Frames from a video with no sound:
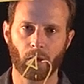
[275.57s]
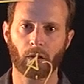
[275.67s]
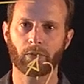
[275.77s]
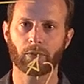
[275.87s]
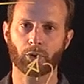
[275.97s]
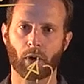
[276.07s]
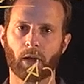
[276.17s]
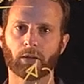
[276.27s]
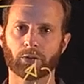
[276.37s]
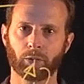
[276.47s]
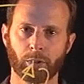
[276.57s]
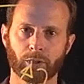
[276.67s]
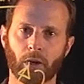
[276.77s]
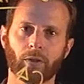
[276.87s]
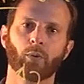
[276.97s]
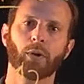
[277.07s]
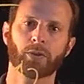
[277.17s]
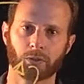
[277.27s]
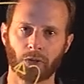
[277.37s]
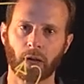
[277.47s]
of the triangle to each other
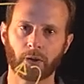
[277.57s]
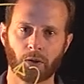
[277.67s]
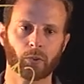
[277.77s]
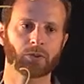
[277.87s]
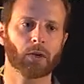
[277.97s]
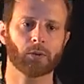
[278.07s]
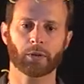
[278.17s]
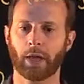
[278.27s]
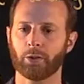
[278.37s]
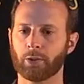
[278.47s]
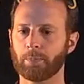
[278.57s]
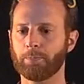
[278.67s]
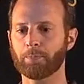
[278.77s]
with sine, cosine, or tangent.